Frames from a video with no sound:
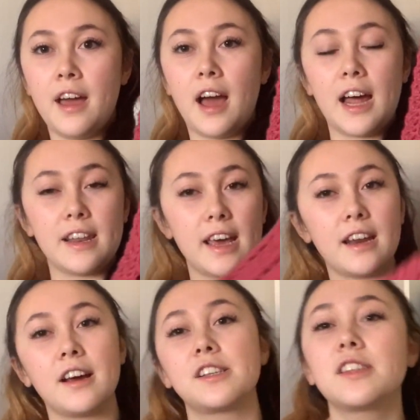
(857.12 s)
And
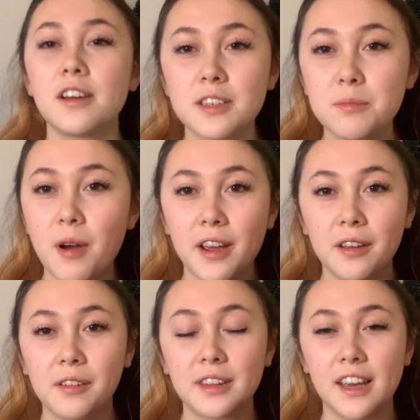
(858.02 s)
then I started
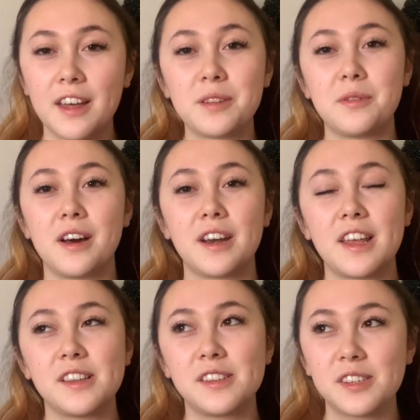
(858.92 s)
working on the other one
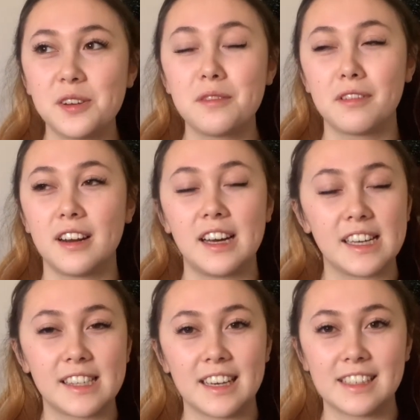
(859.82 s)
and soon
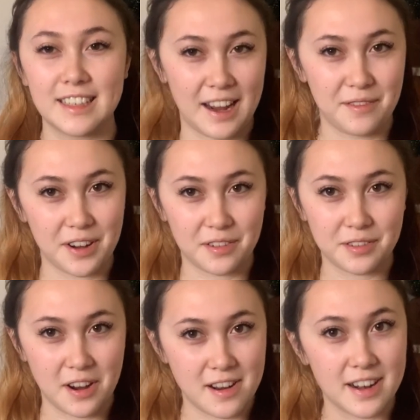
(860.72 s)
realised that I didn't have enough
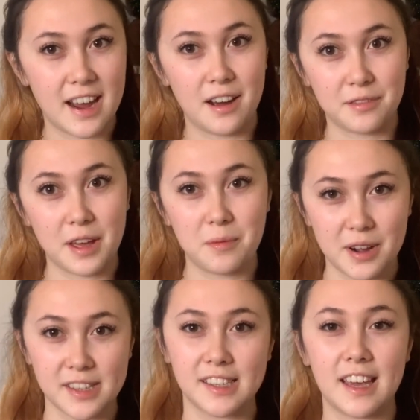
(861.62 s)
yarn out of that
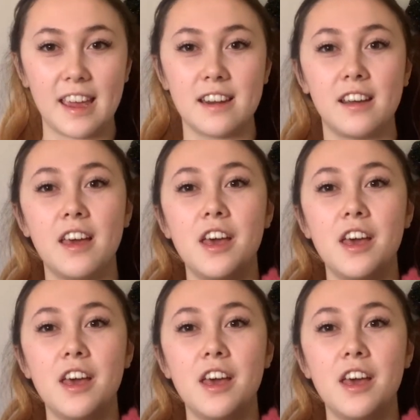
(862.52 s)
one skein.